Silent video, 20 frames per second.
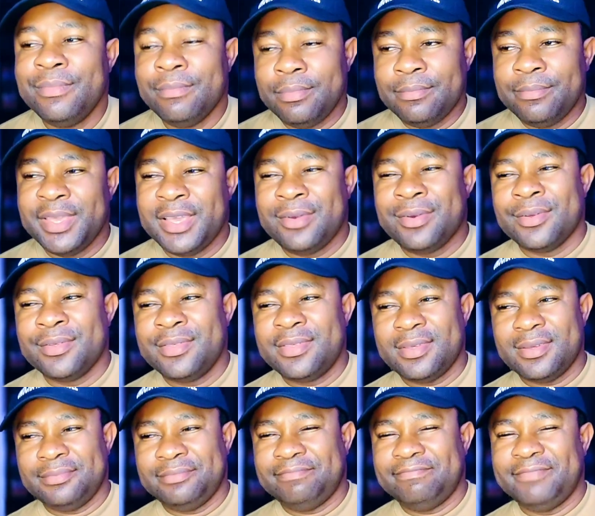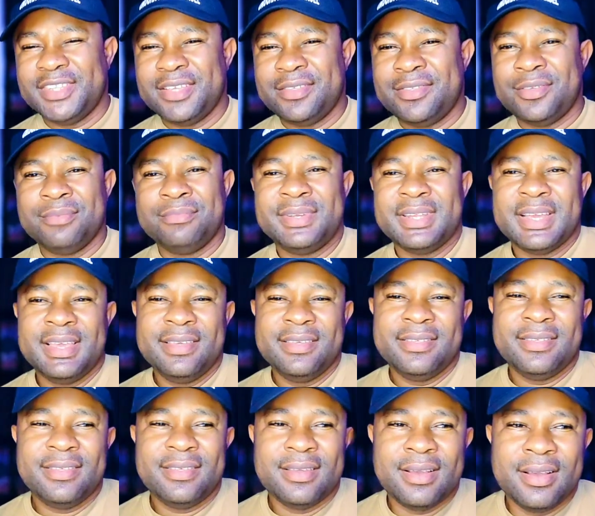Because
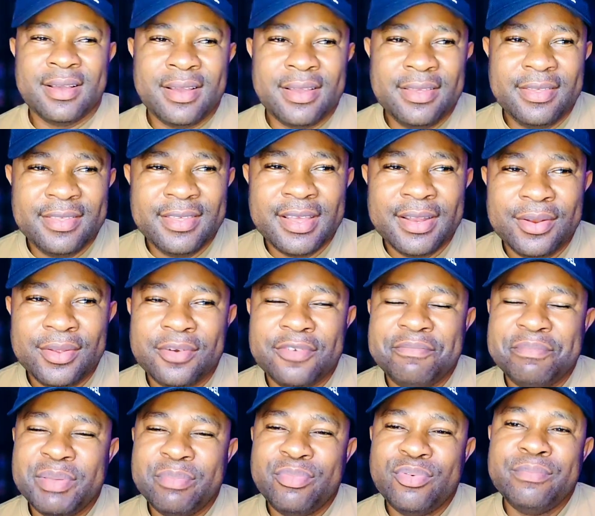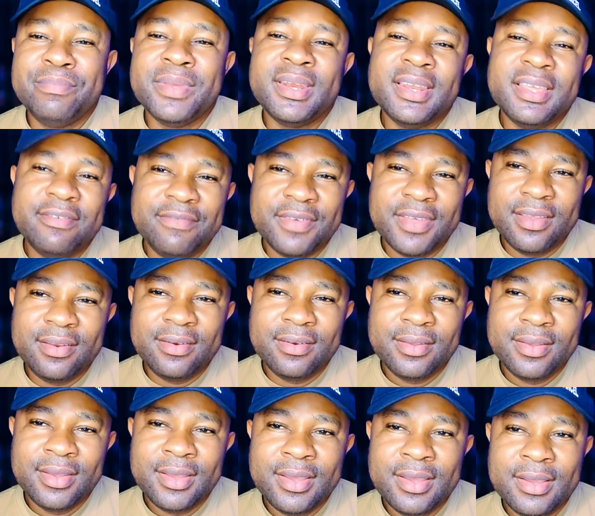sometimes I see a lot of people believing
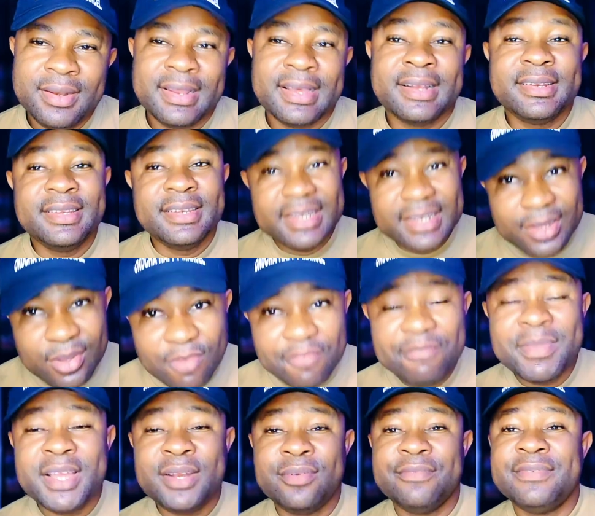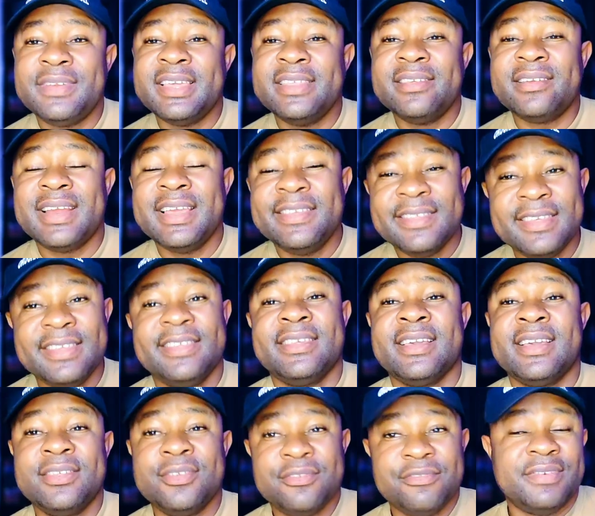that the government of Nigeria is in
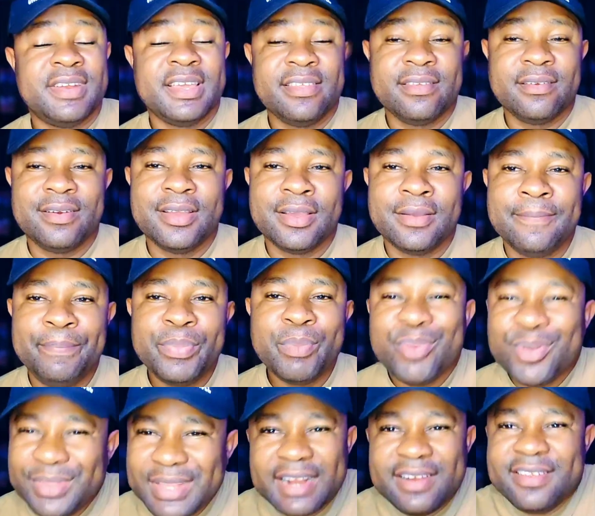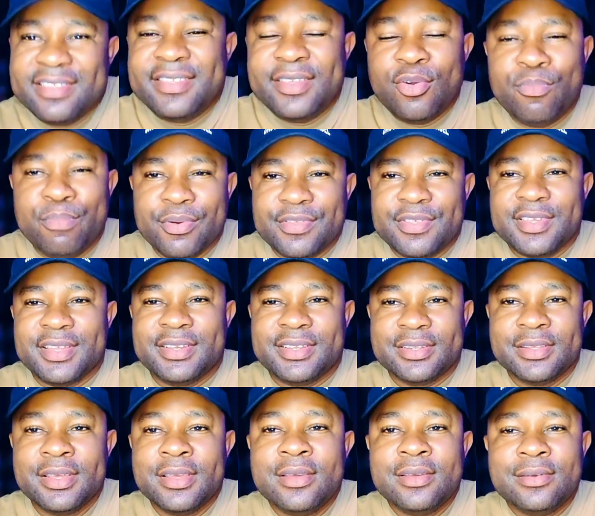charge of Nigeria. But that is the opposite.
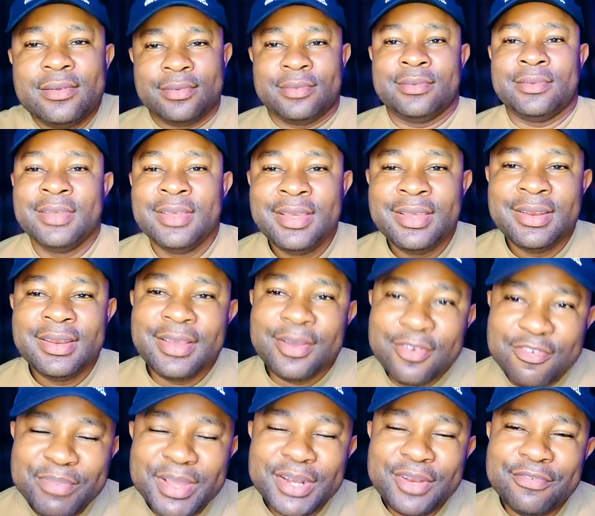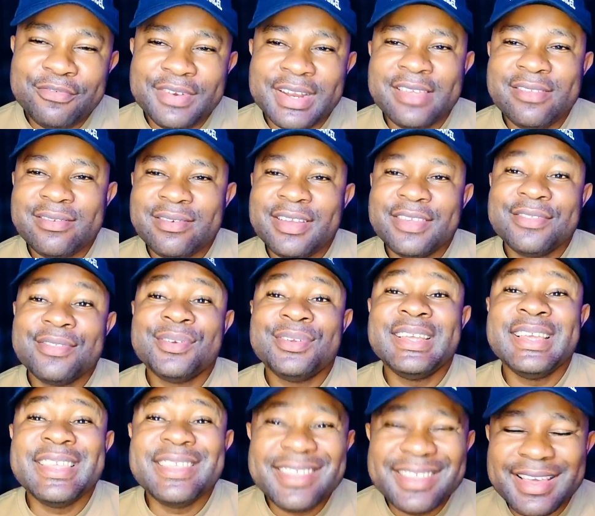The government of Nigeria is not
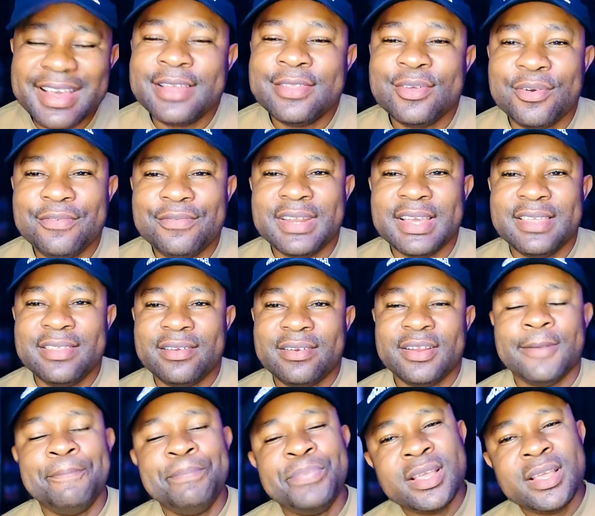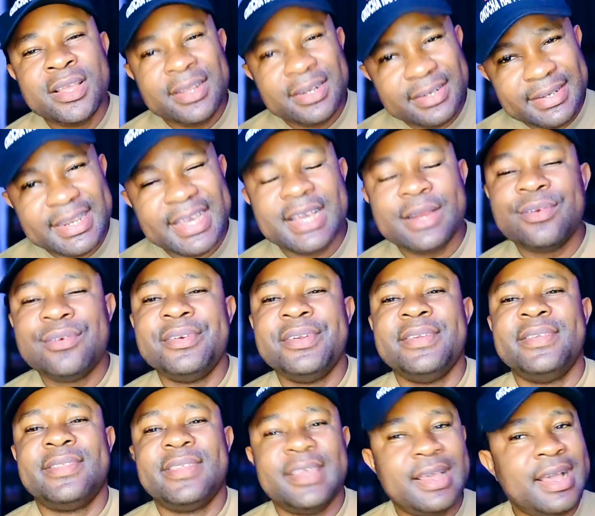in charge of Nigeria.
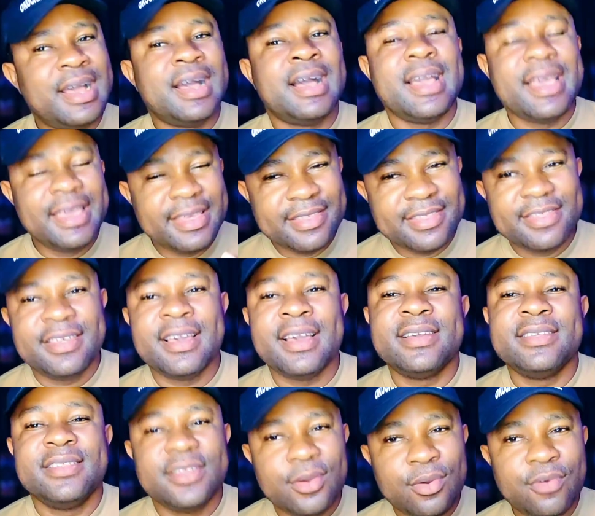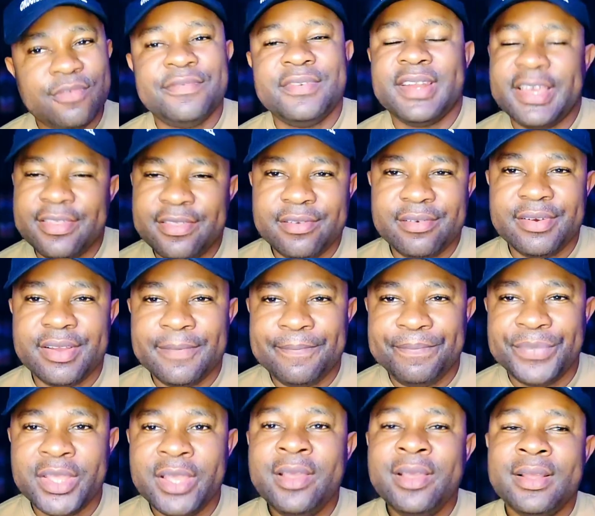Terrorists are in charge of Nigeria.
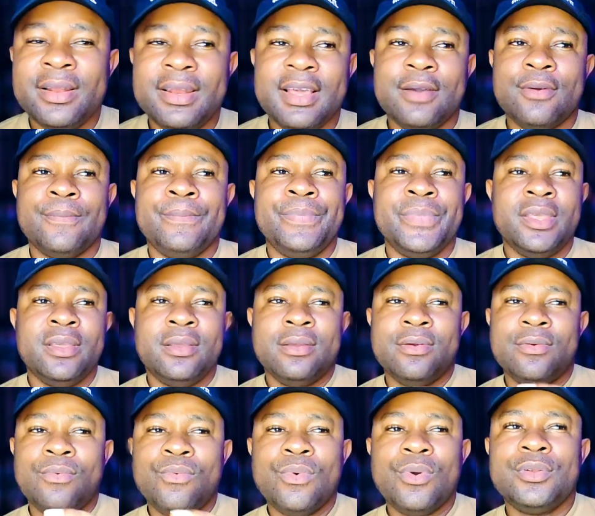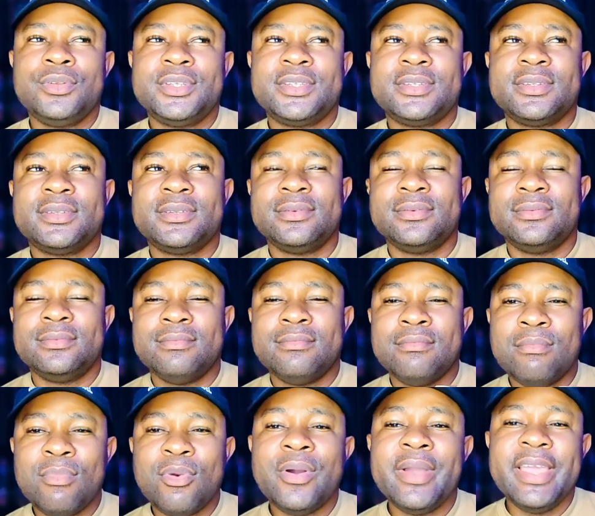Now, what
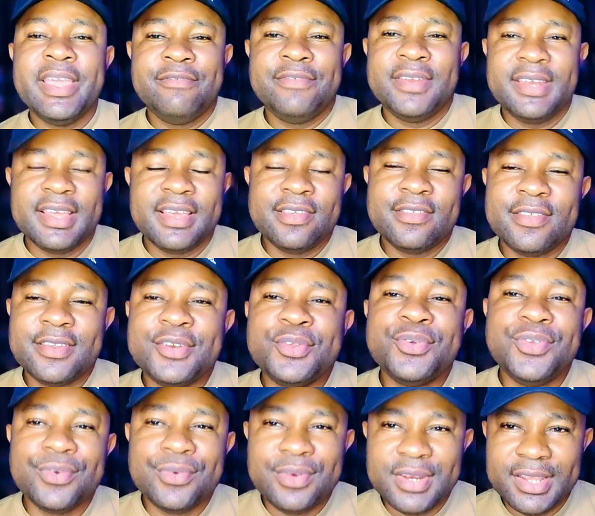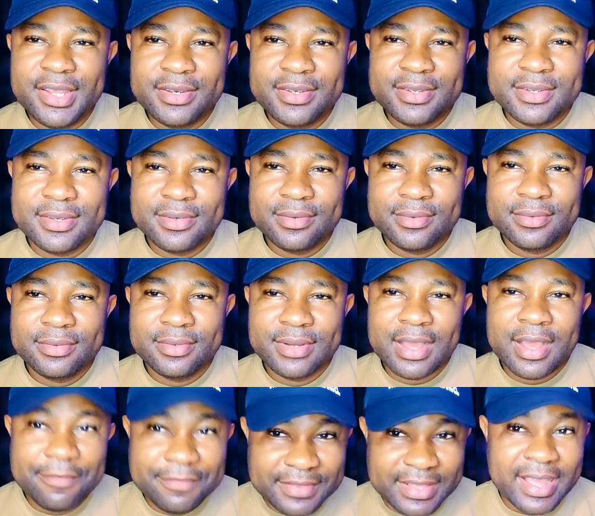more evidence do you need
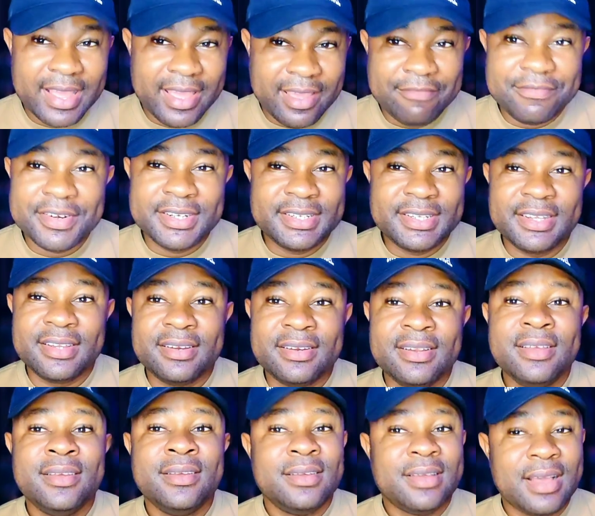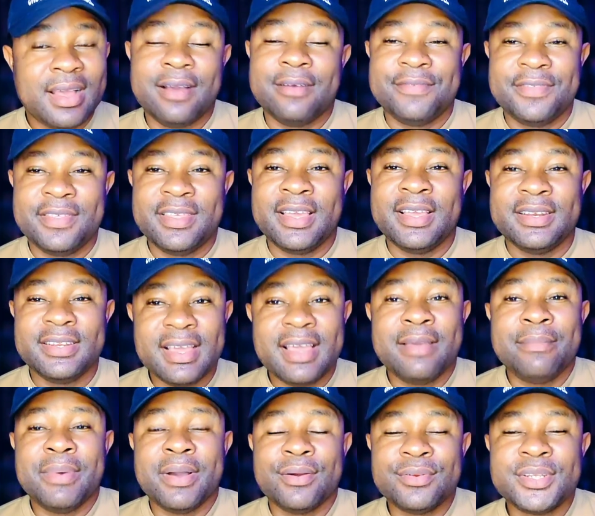after everything I have said
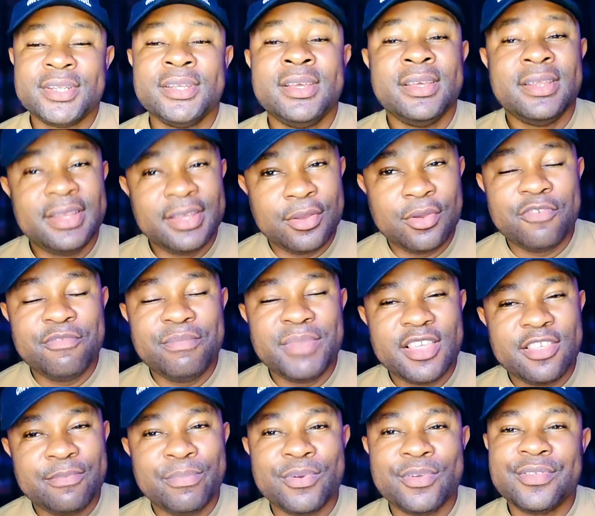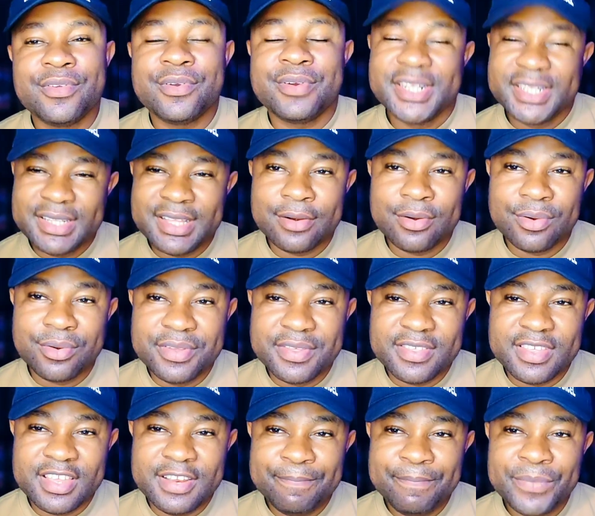about the government sponsoring
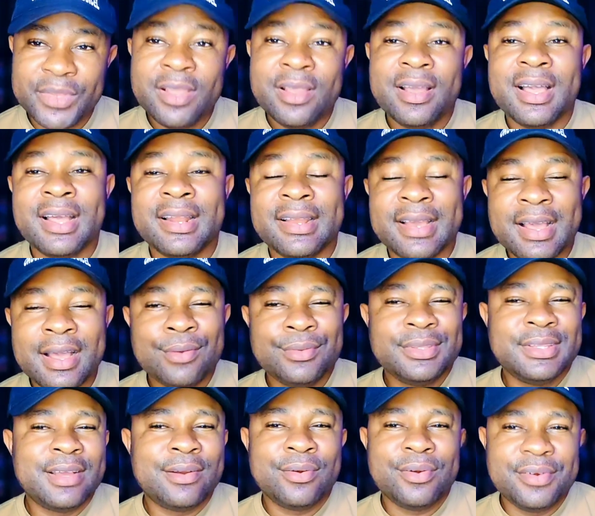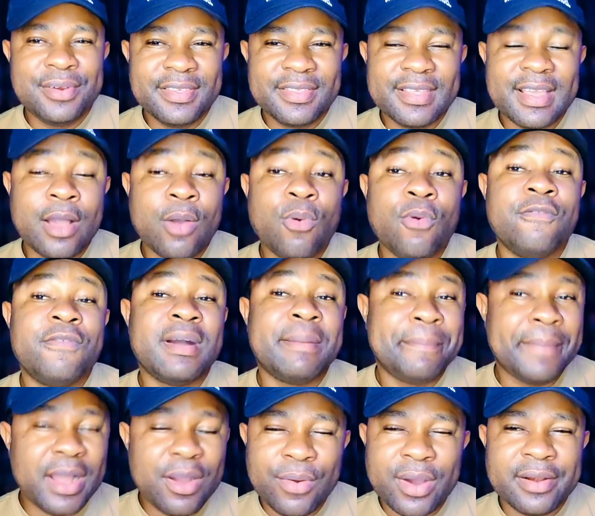terrorism and how terrorists are
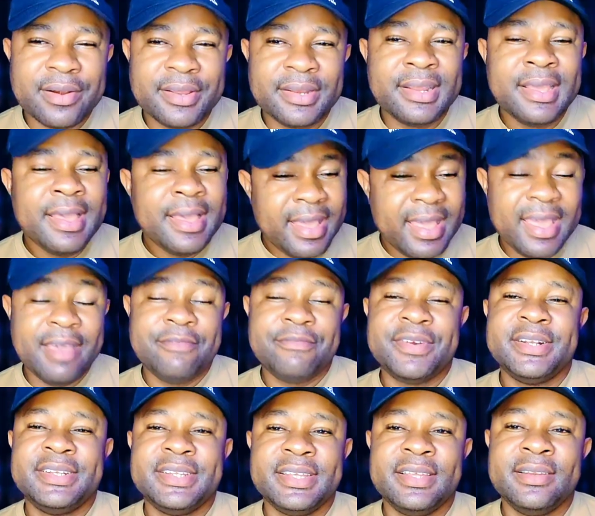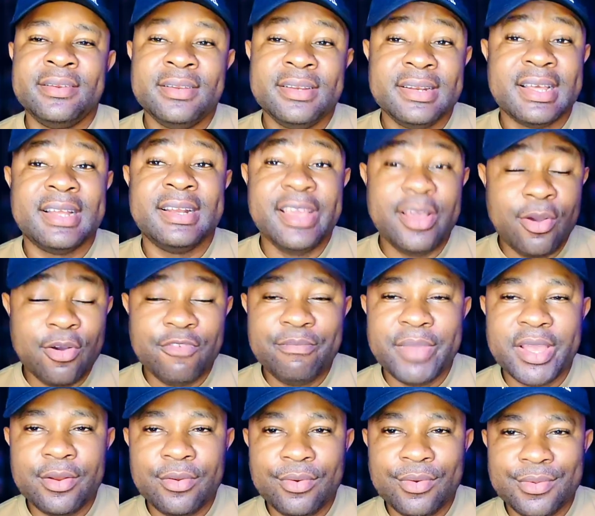overpowering everything that the
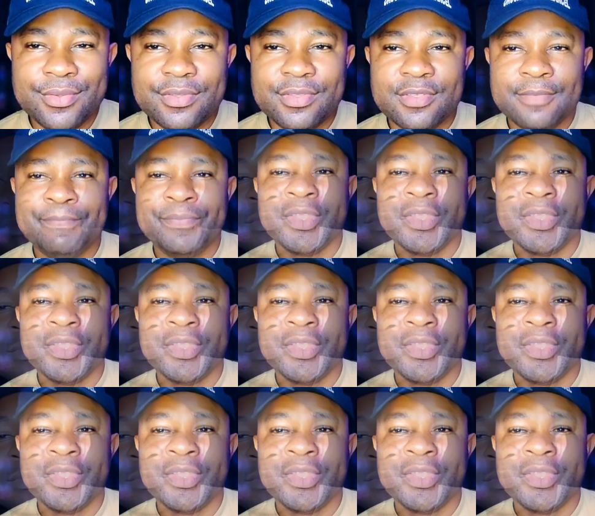government owns?